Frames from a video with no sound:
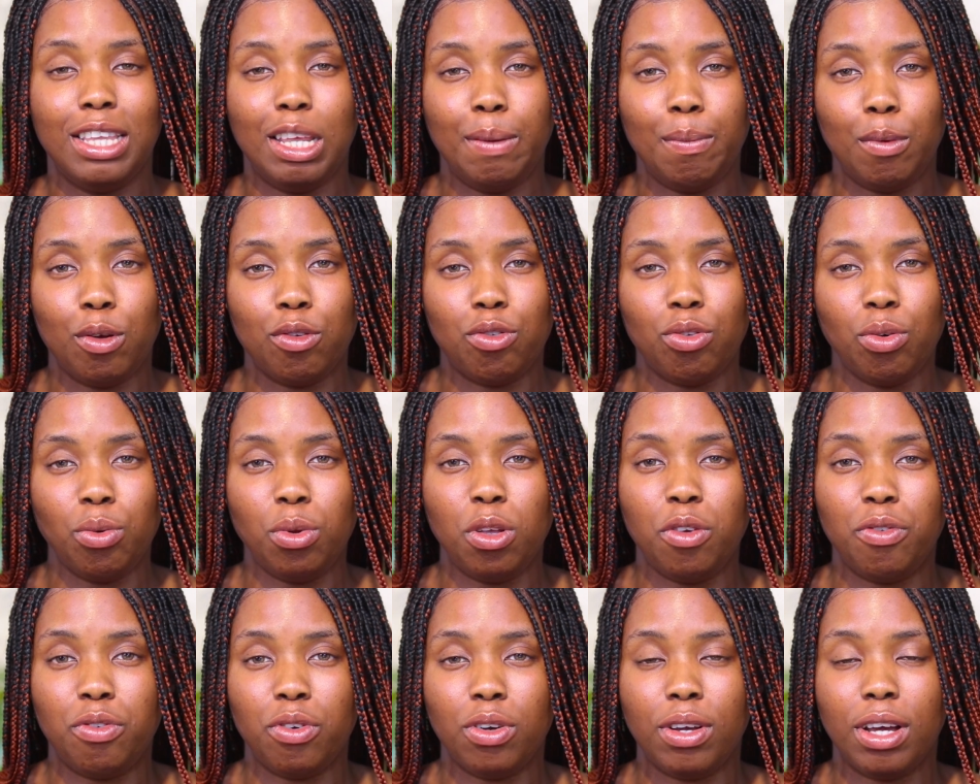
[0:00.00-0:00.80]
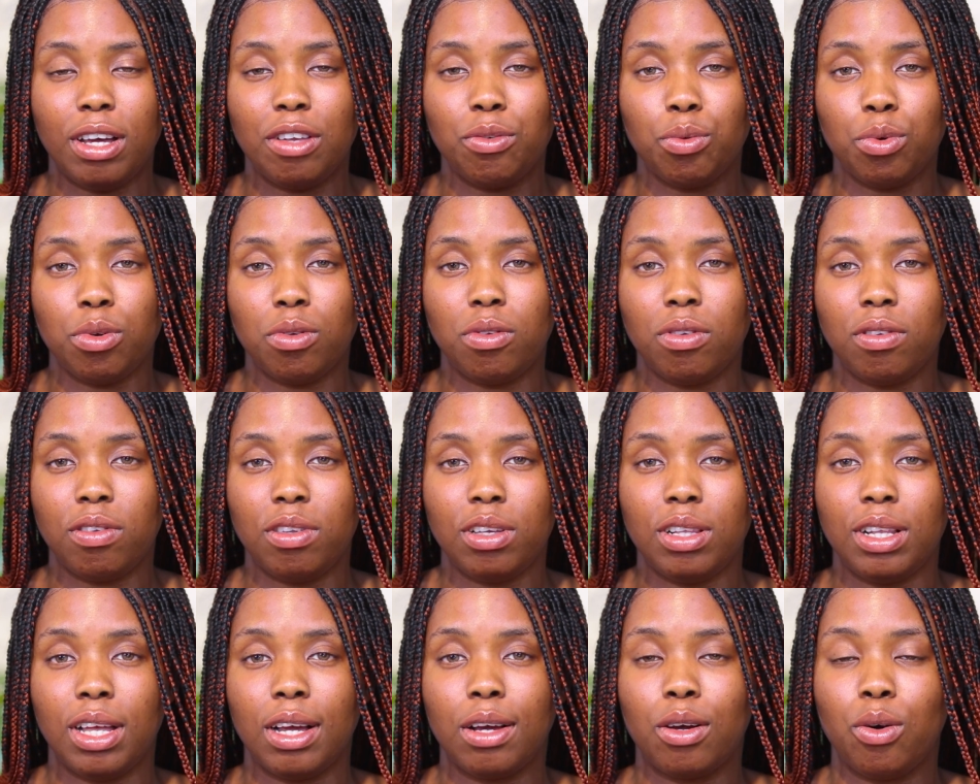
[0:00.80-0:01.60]
Let me also know if you guys want to
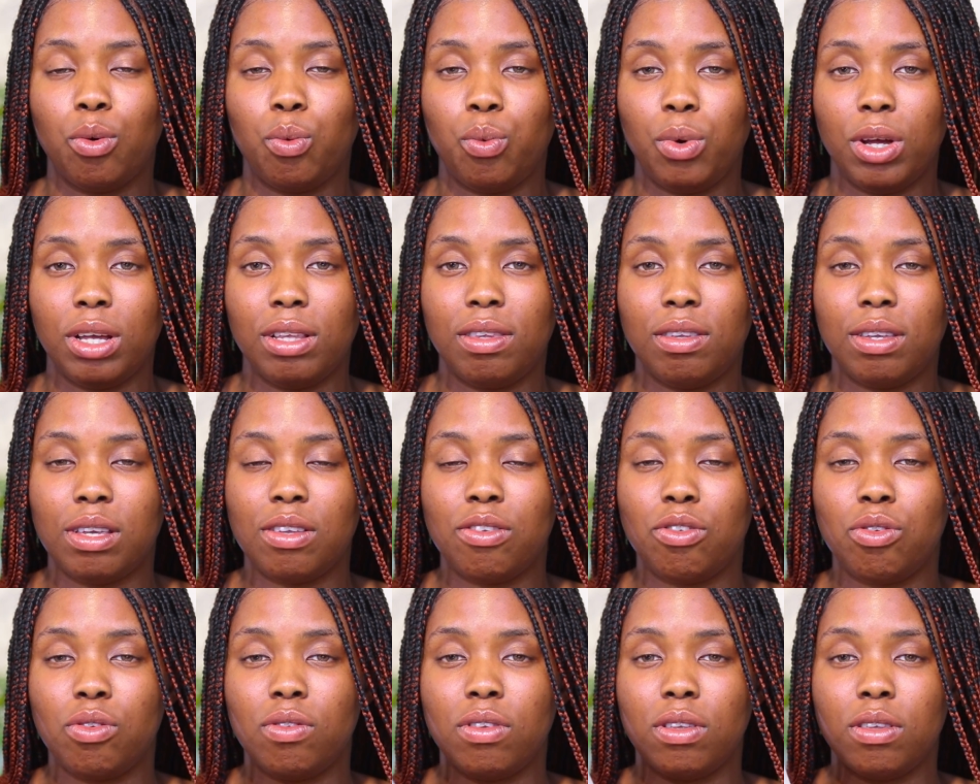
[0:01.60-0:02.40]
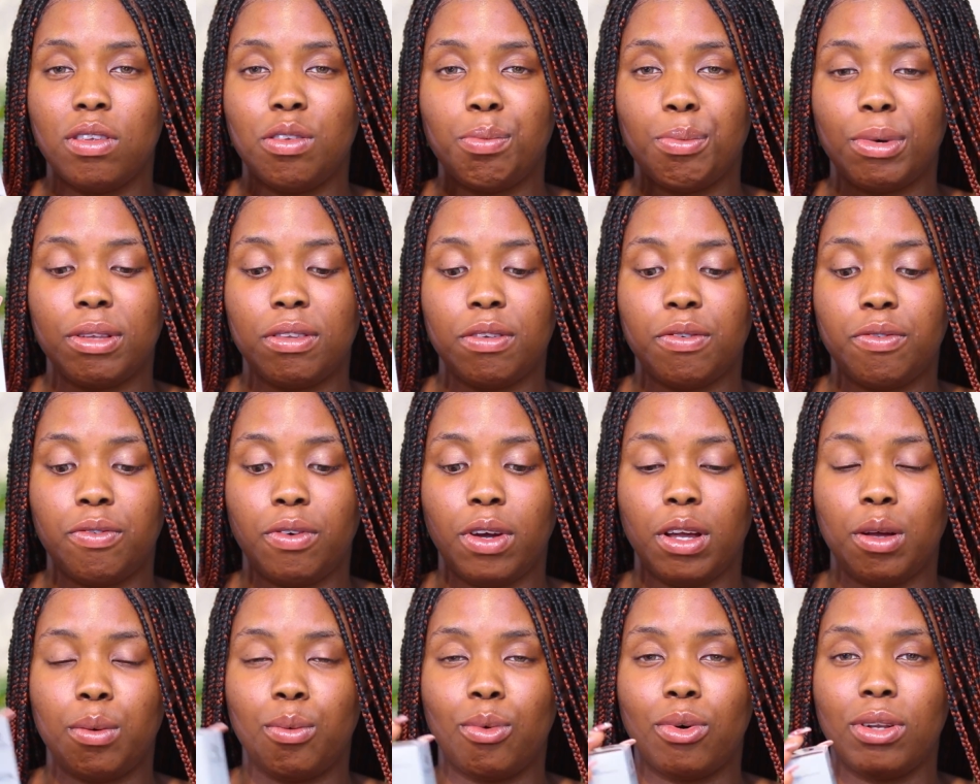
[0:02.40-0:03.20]
see a wear test using this
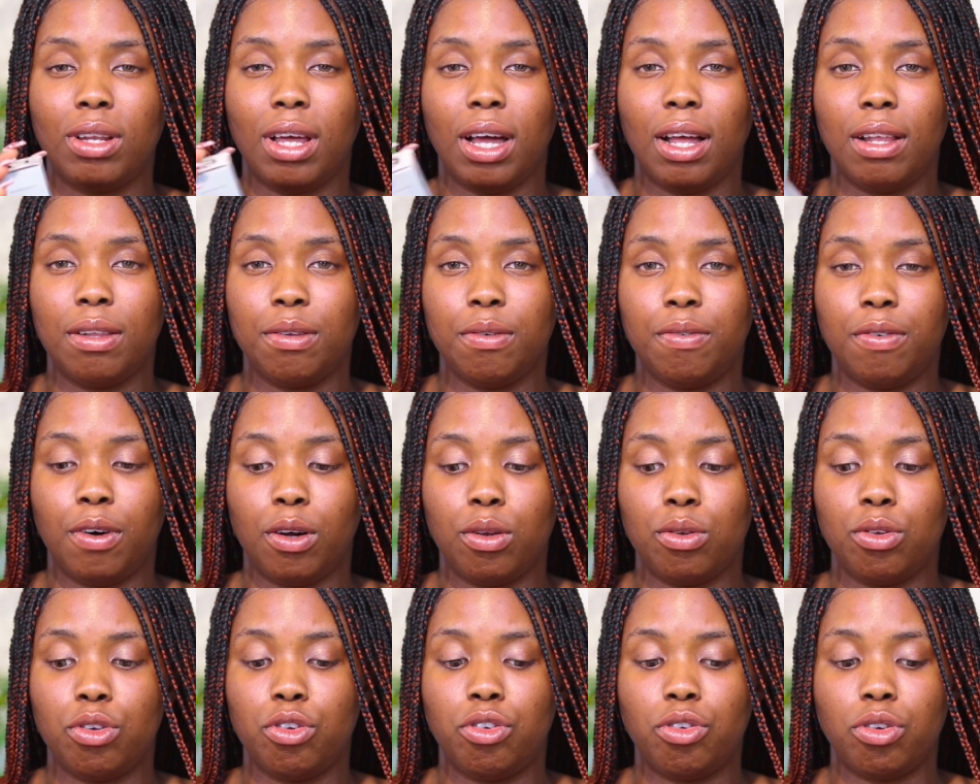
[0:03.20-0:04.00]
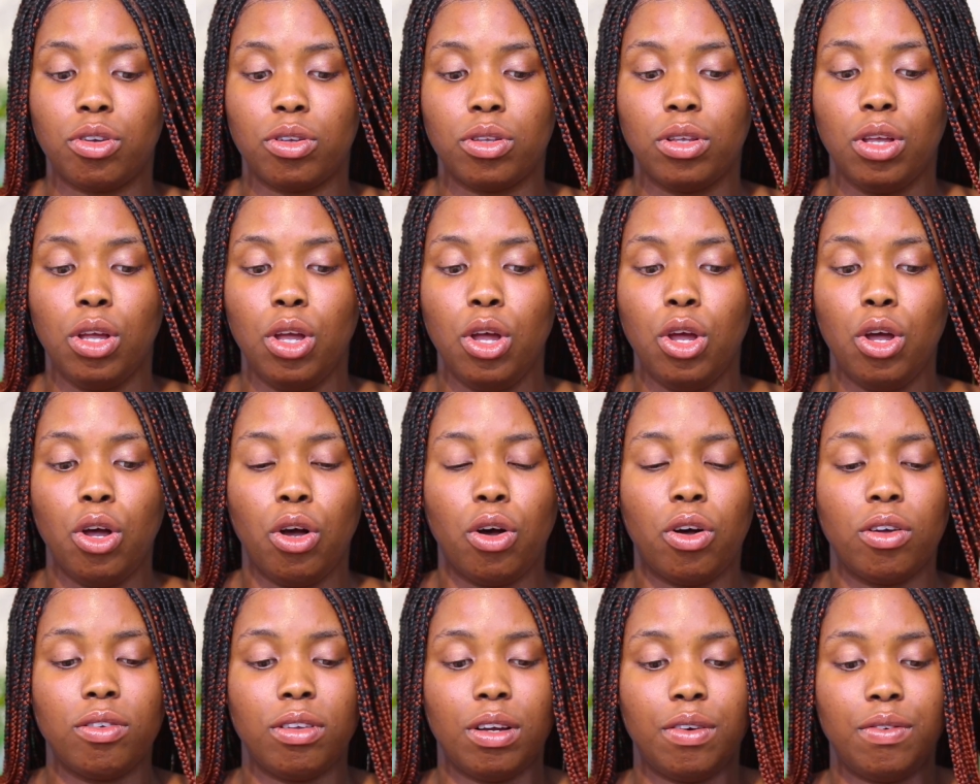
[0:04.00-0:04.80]
mattifying one and the foundation,
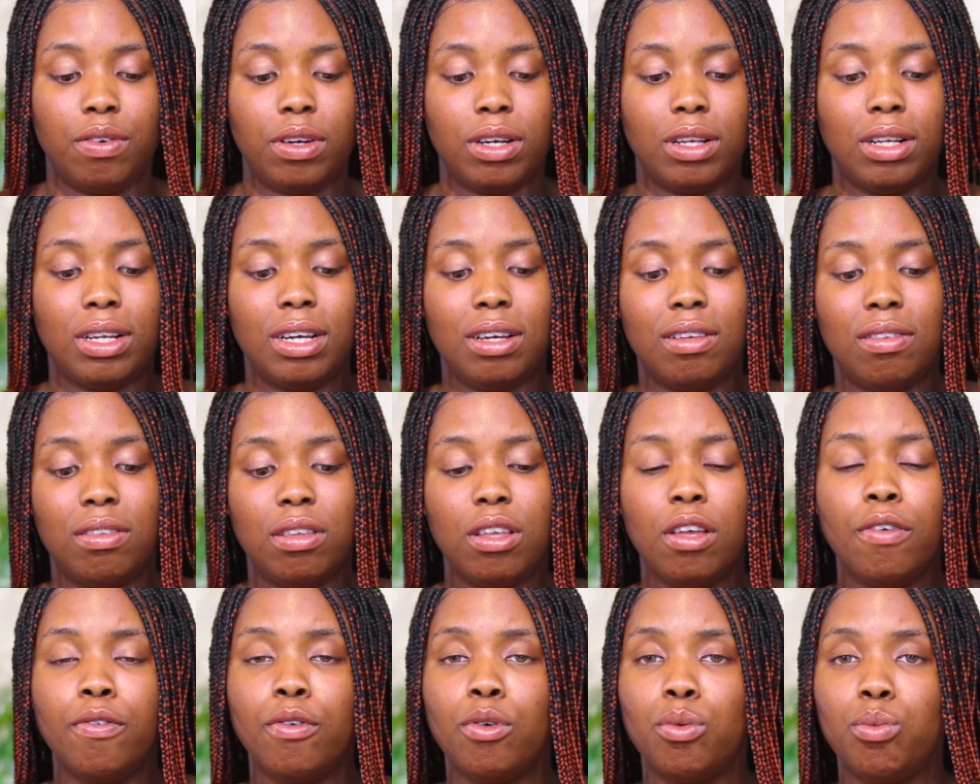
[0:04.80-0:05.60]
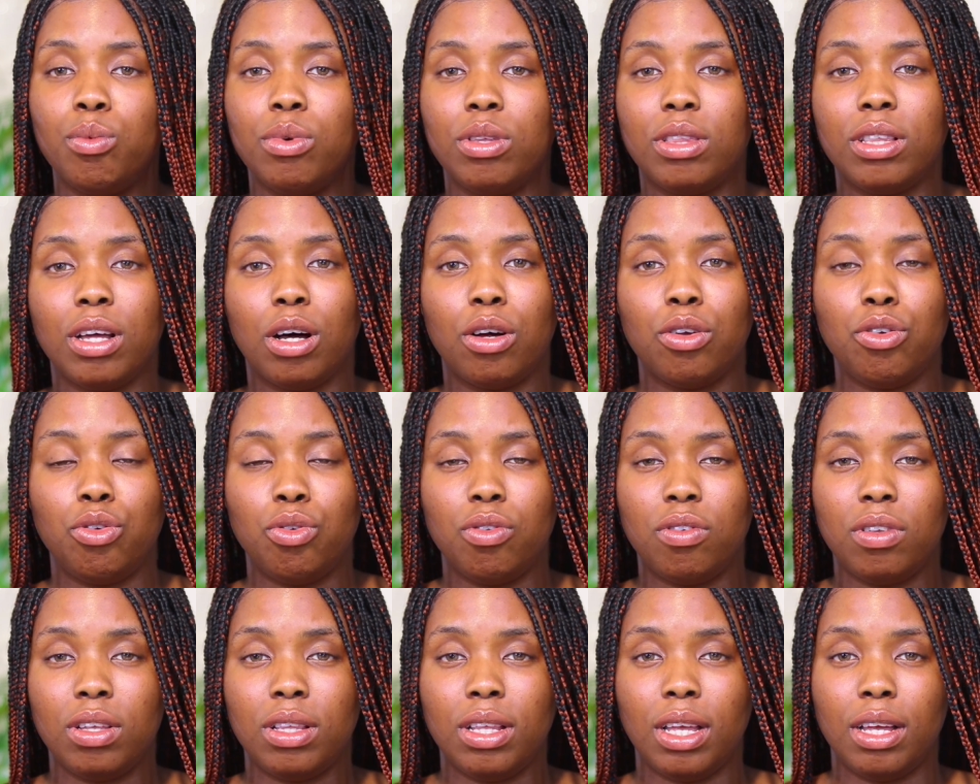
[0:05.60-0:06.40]
because I realized even
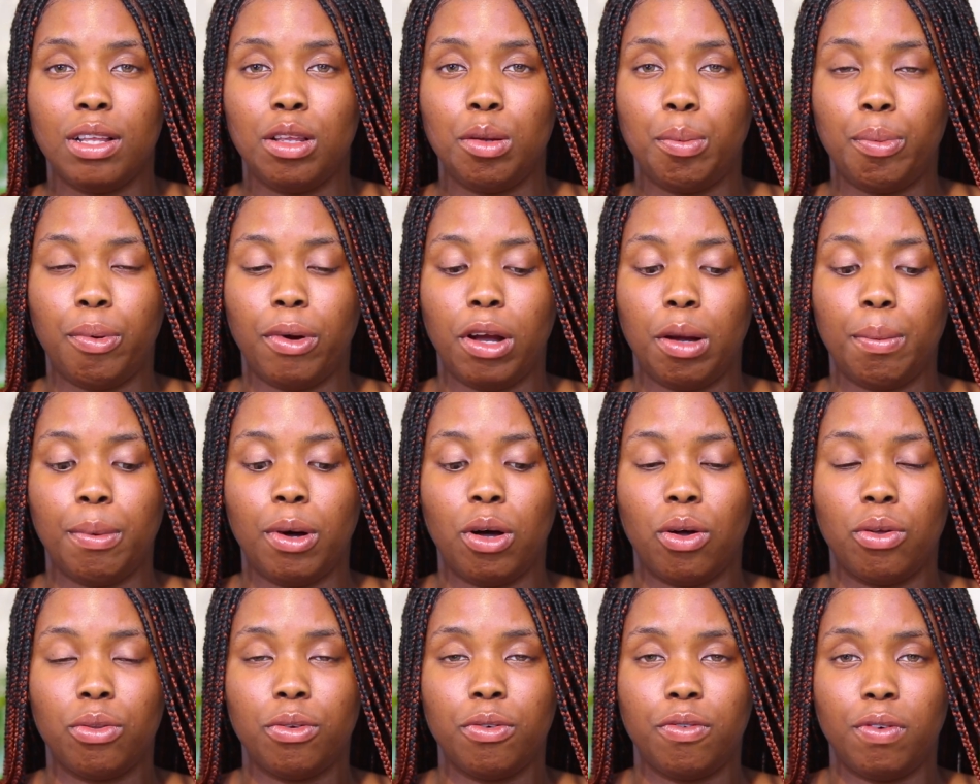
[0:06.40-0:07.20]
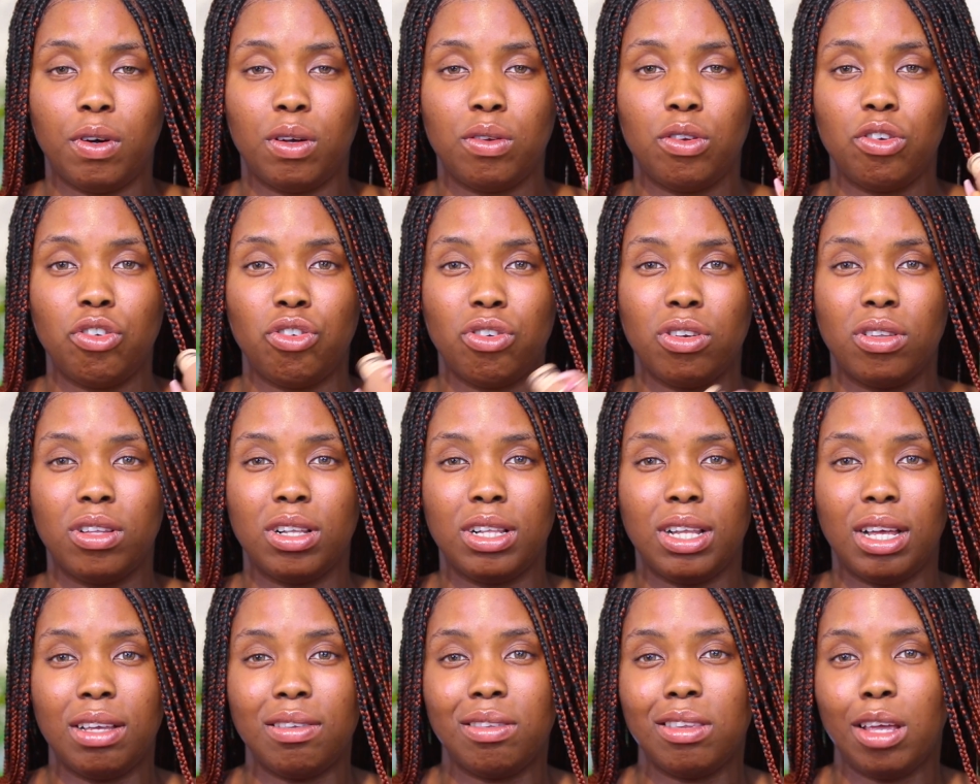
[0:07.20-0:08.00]
without using any primer on the foundation,
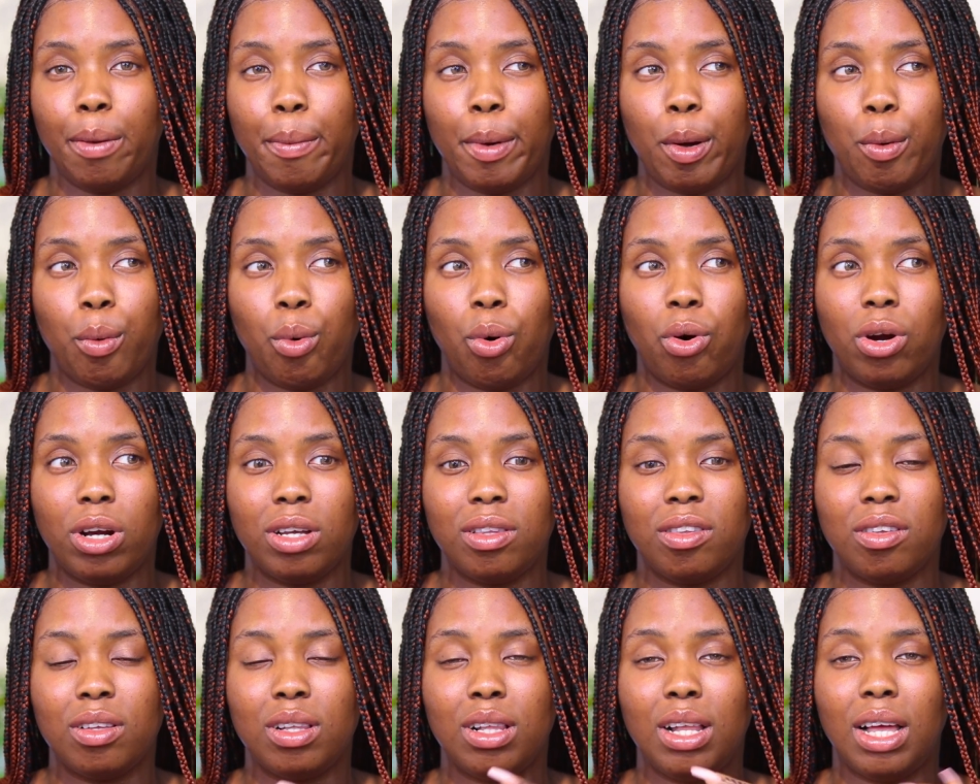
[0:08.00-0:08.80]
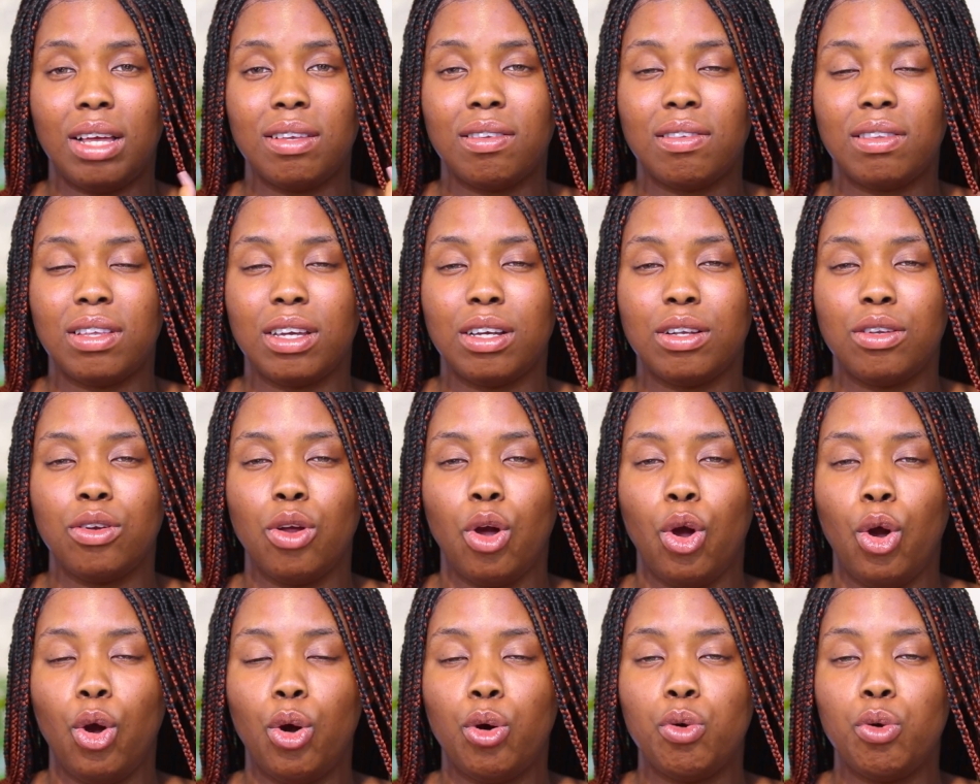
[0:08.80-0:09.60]
the last time I wore it, it lasted